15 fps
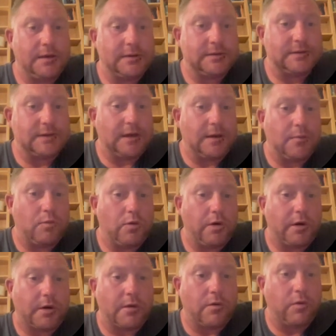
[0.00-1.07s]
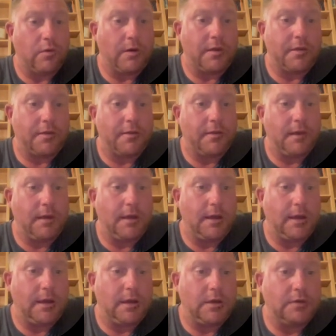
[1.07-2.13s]
some work with
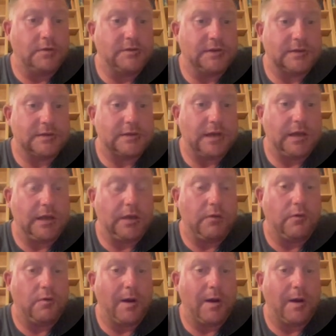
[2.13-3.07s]
the U16,